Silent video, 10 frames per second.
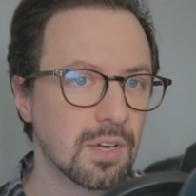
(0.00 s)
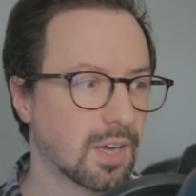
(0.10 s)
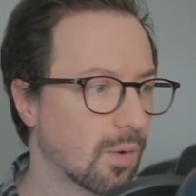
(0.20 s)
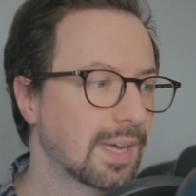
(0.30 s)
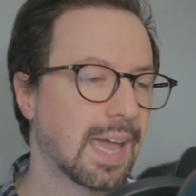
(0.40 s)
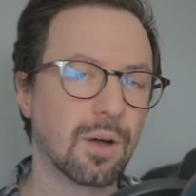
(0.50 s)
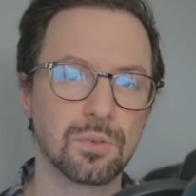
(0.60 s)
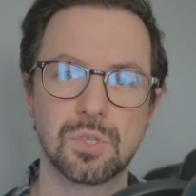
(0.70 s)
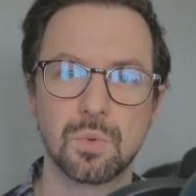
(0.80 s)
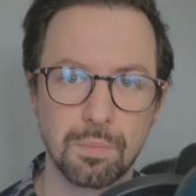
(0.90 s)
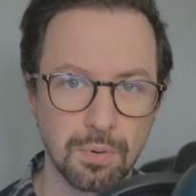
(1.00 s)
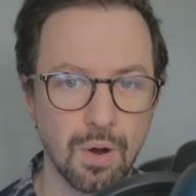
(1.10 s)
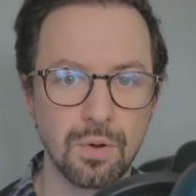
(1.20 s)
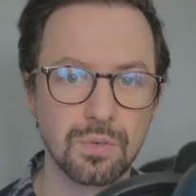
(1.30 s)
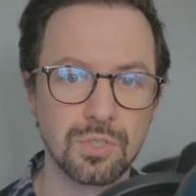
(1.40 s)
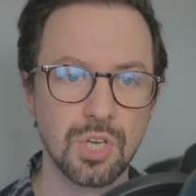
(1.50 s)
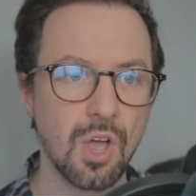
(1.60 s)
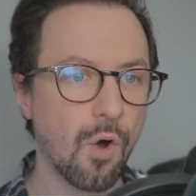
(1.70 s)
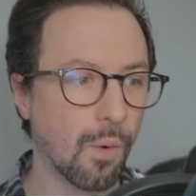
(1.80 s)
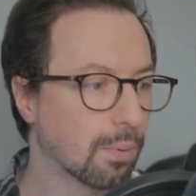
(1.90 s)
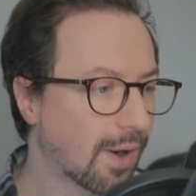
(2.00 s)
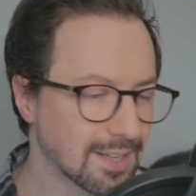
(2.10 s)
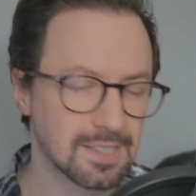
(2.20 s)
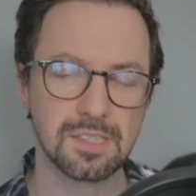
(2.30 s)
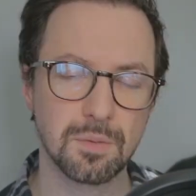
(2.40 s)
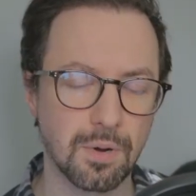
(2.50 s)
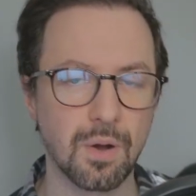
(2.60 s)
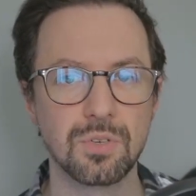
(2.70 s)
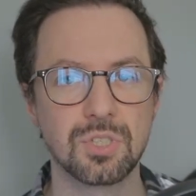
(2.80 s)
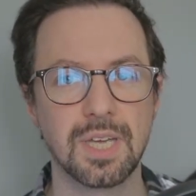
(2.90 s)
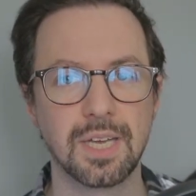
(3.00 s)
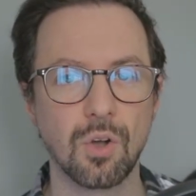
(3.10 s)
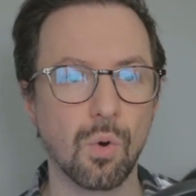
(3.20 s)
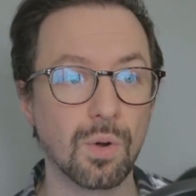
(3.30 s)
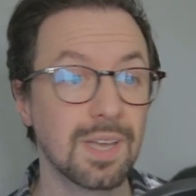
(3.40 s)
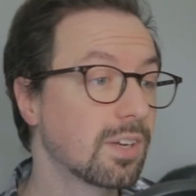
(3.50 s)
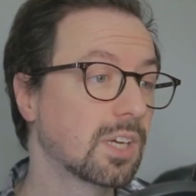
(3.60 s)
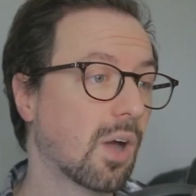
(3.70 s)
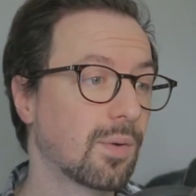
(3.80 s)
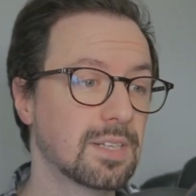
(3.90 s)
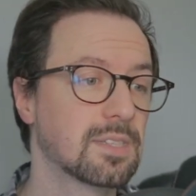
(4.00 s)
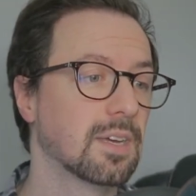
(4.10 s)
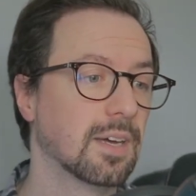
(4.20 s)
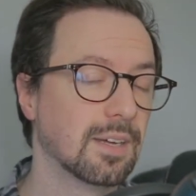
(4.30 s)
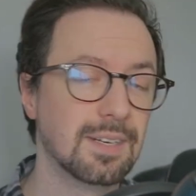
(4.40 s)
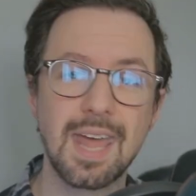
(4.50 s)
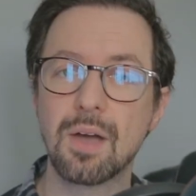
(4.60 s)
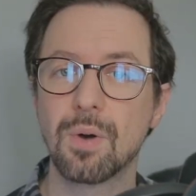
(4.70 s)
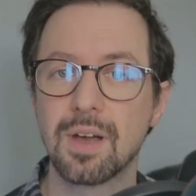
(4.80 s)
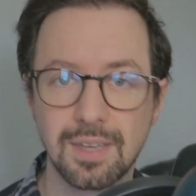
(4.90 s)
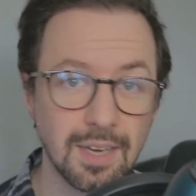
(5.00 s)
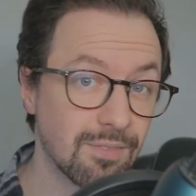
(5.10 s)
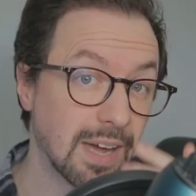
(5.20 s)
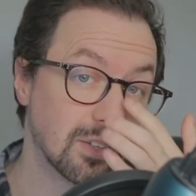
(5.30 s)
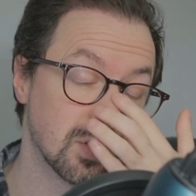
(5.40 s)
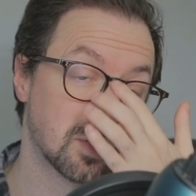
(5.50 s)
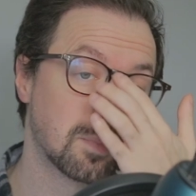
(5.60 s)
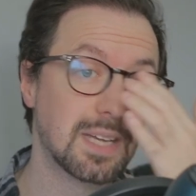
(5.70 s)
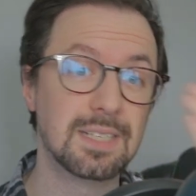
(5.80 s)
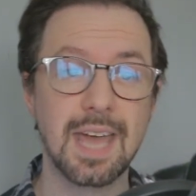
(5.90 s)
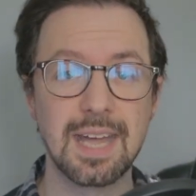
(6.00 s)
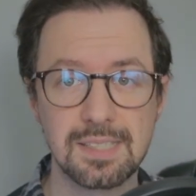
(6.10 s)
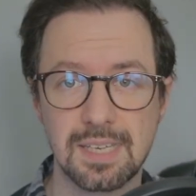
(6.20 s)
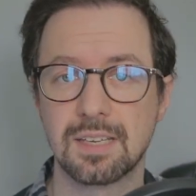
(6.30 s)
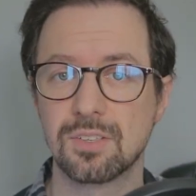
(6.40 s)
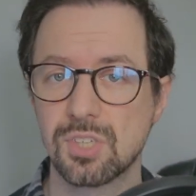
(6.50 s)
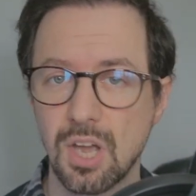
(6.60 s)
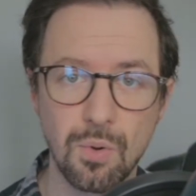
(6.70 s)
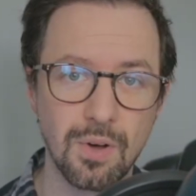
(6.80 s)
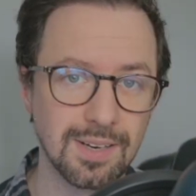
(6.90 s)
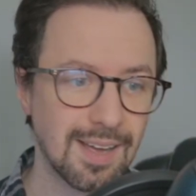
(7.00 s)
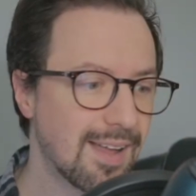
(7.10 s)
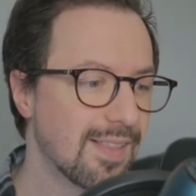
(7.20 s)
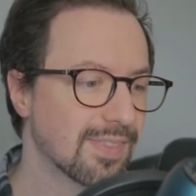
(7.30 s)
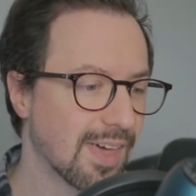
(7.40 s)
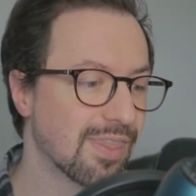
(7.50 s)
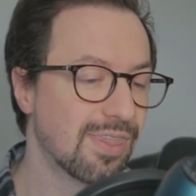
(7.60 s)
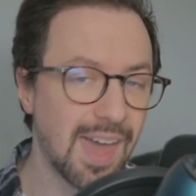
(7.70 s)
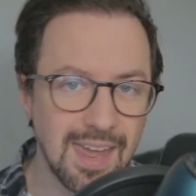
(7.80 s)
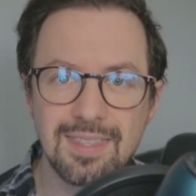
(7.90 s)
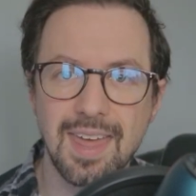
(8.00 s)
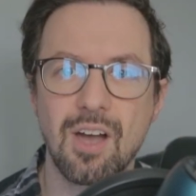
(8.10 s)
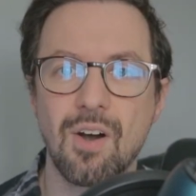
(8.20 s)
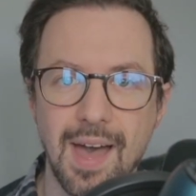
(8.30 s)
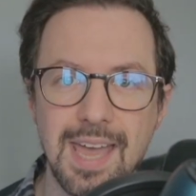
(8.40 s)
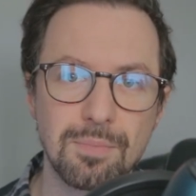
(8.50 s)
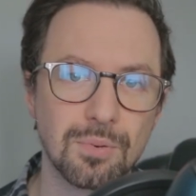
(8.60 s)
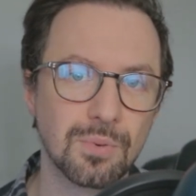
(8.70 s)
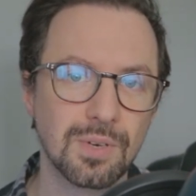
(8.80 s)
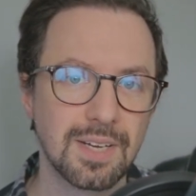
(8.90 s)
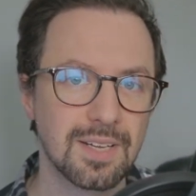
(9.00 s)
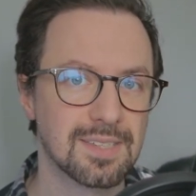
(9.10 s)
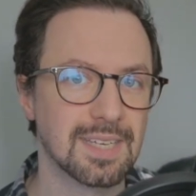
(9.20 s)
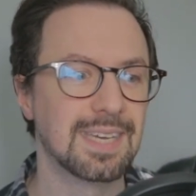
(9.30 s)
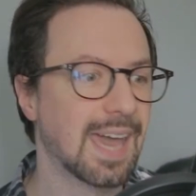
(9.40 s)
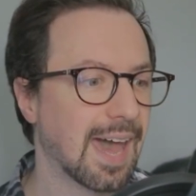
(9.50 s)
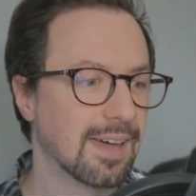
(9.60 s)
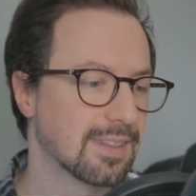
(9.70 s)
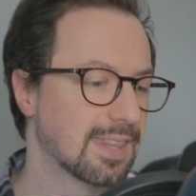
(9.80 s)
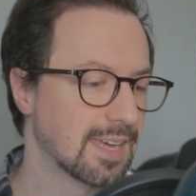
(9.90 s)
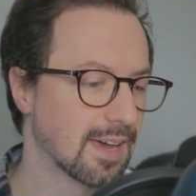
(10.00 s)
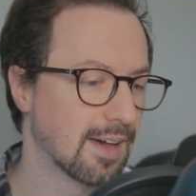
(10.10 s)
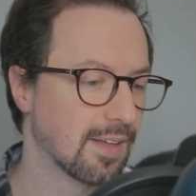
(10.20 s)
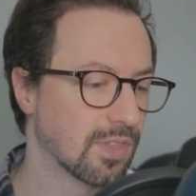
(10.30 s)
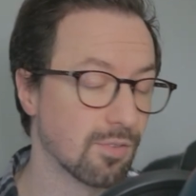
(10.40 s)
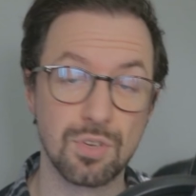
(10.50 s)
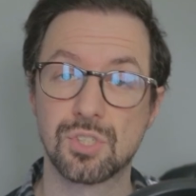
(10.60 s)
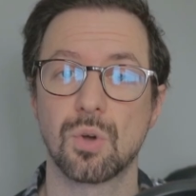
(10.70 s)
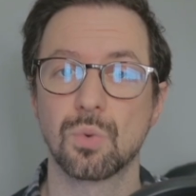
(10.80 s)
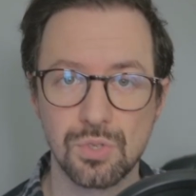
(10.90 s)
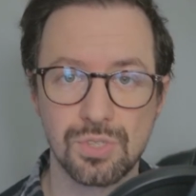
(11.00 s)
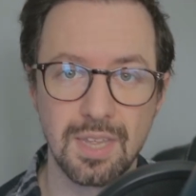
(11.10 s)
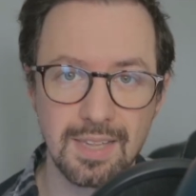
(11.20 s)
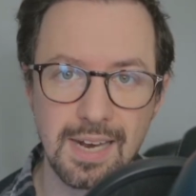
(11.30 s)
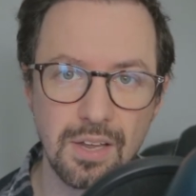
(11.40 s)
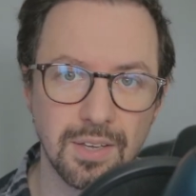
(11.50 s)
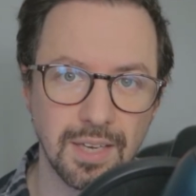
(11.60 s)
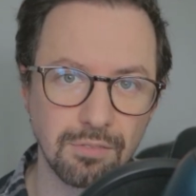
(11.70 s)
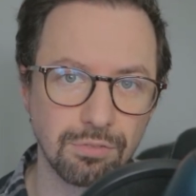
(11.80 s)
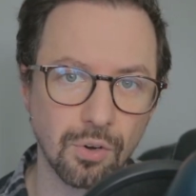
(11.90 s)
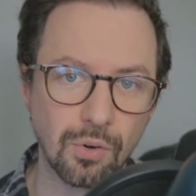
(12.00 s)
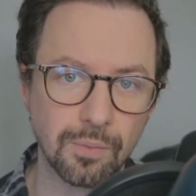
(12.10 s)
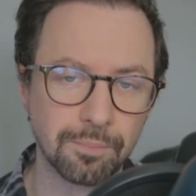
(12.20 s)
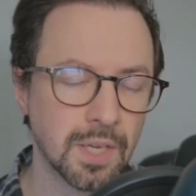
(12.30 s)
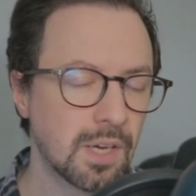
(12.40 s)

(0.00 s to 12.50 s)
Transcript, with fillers: going out to approach or practice approaching or even going to networking events, speed dating, and so on, that then then they are able to get the uh, the results that they're looking for.